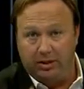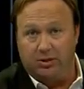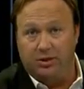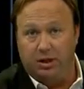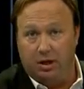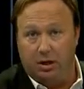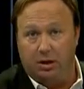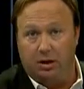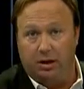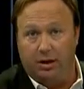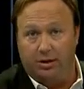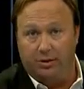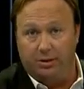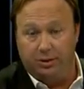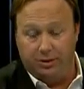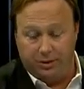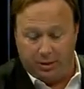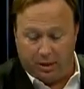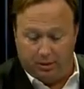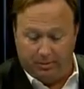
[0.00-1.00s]
It's here,
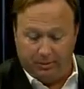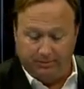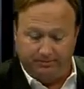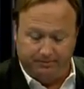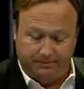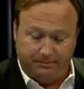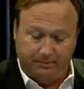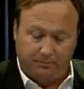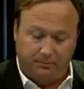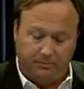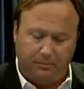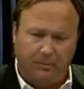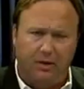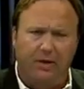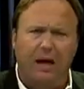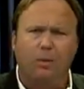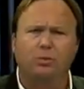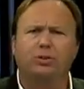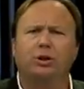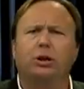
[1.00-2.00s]
ladies and gentlemen.
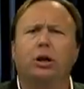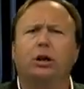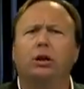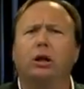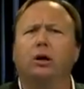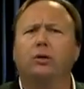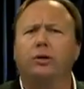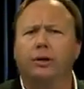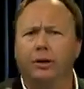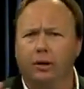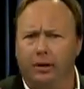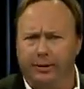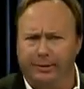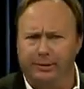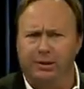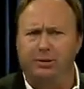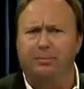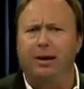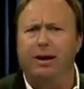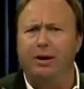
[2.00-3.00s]
That was a
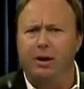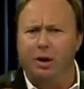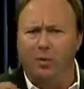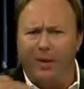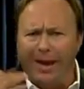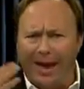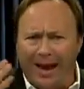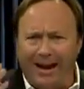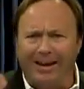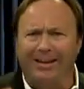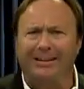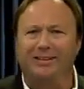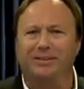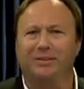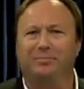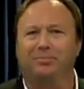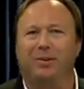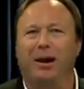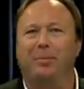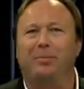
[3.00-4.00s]
colloquialism. I know ain't
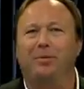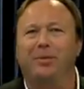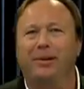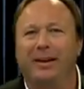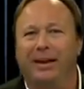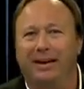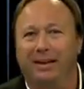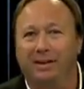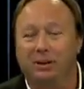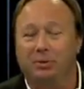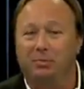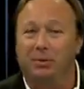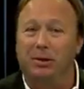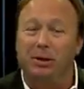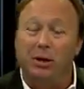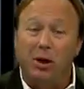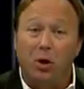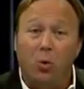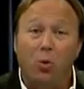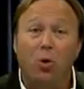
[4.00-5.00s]
isn't proper English,
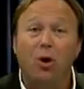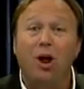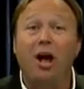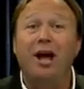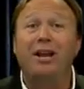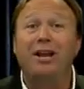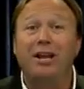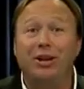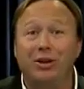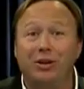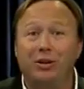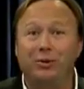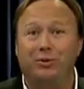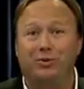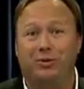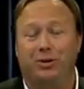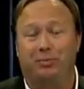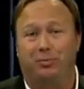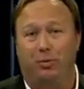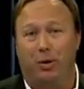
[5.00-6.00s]
but we're not into
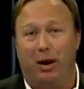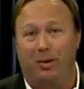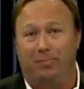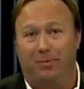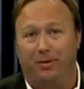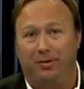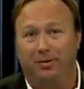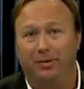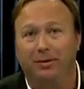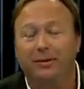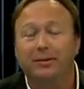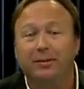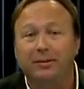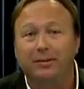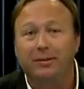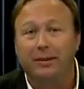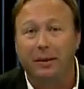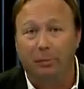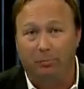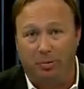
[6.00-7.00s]
using proper
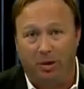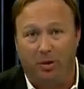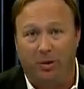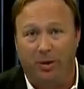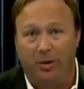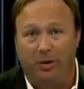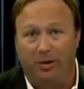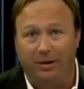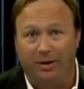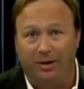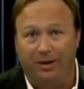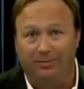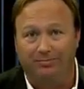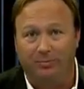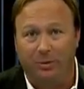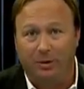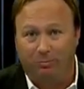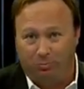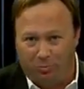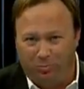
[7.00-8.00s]
imperial here.
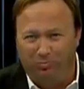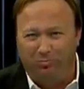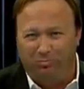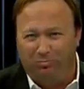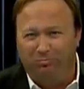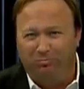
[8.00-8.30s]
We